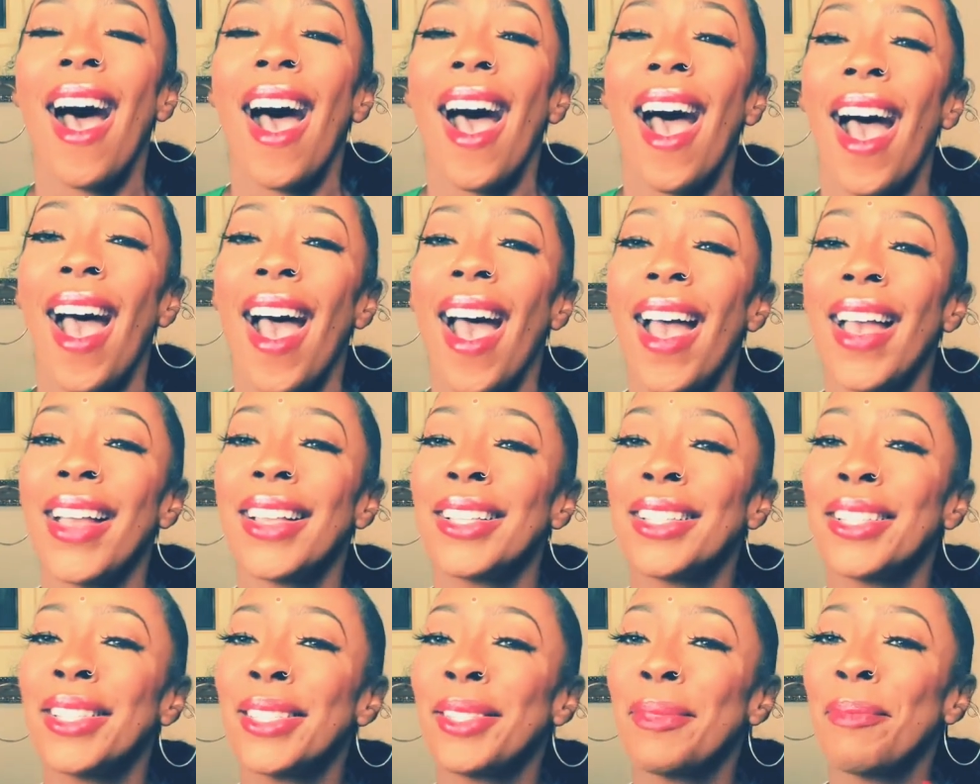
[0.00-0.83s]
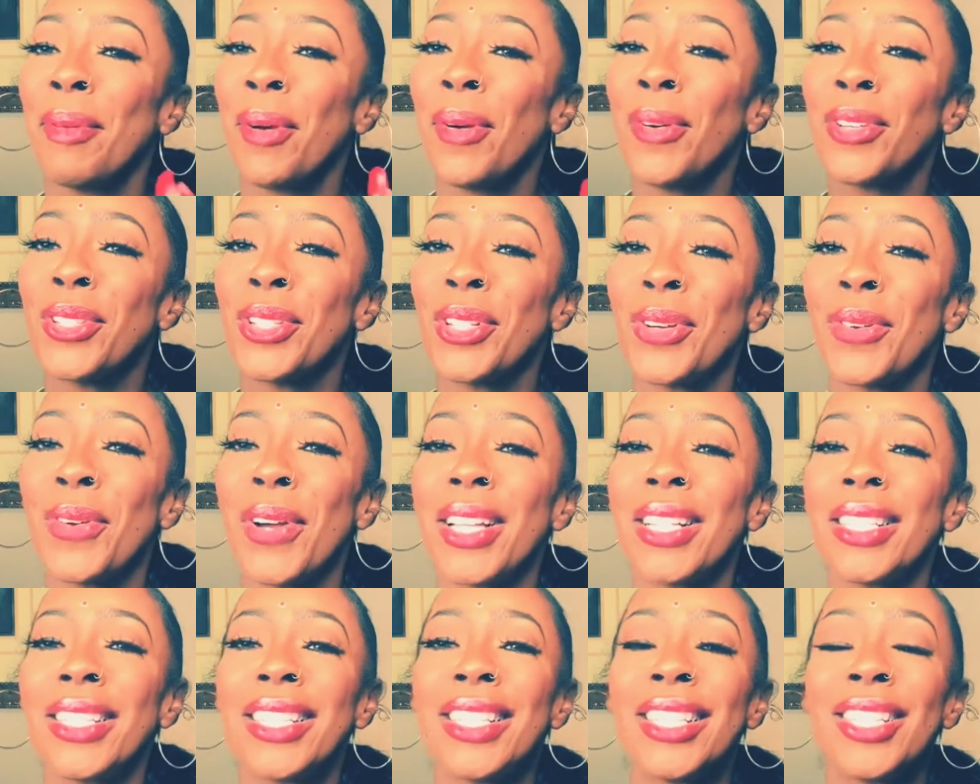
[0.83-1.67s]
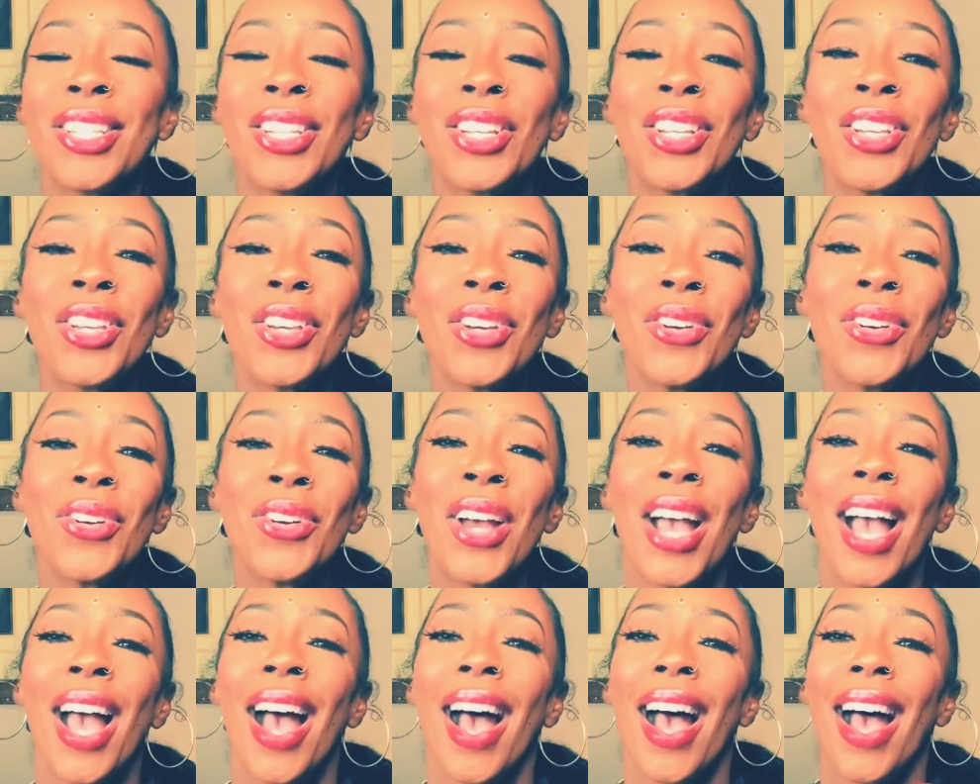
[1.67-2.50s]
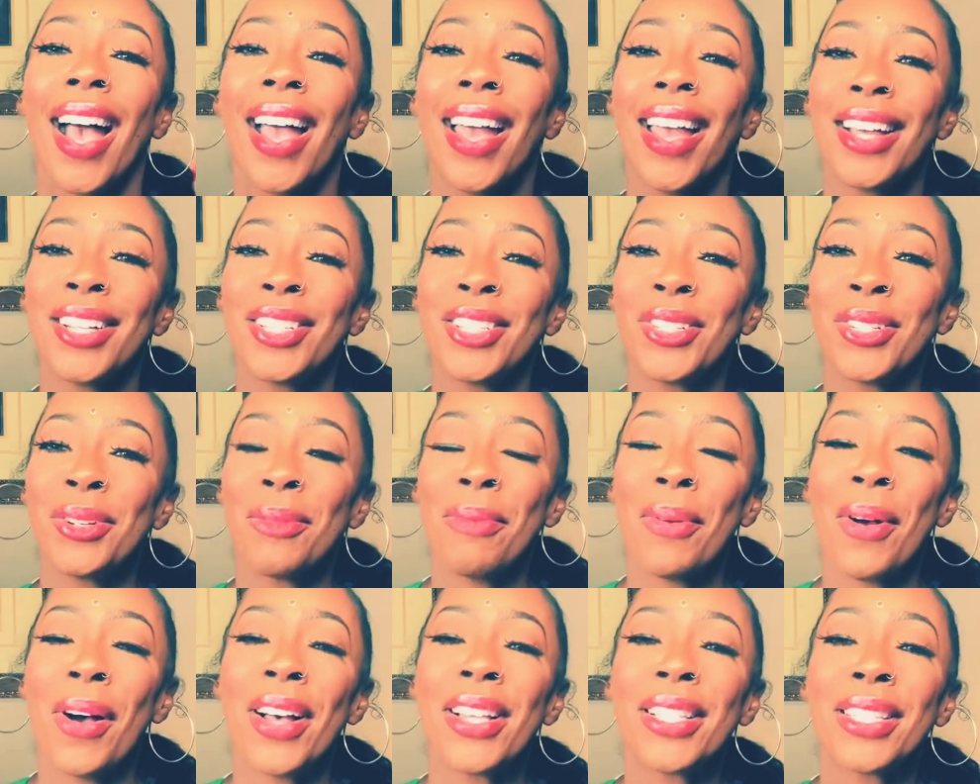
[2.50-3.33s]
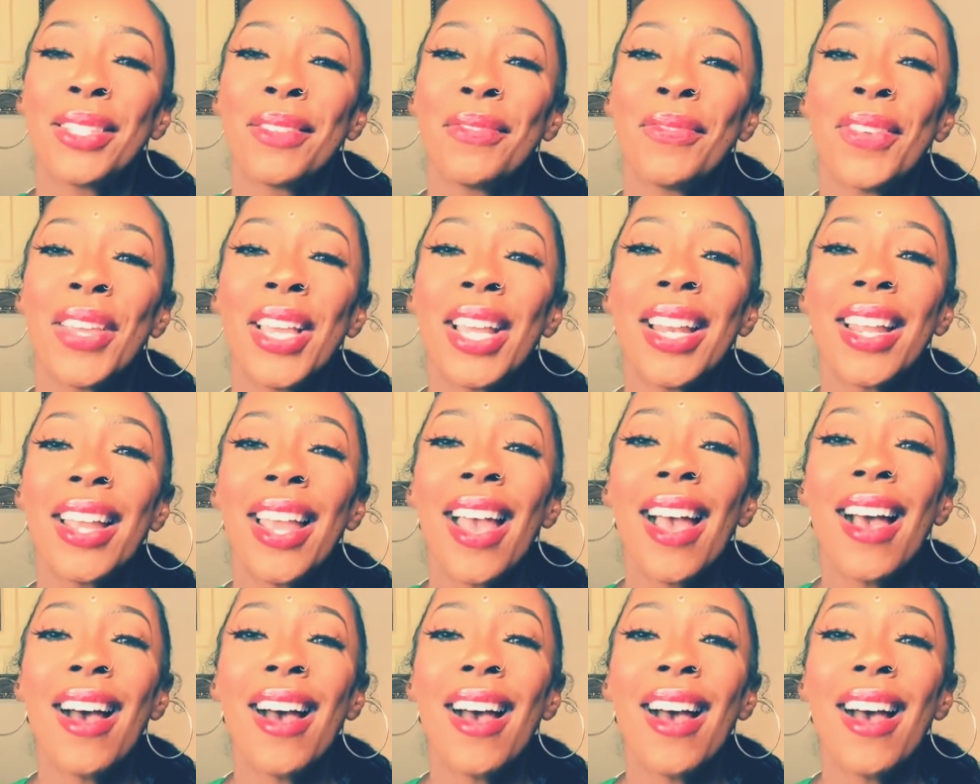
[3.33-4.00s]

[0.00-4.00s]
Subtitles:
I pose a question to you. I ask you to pause the video,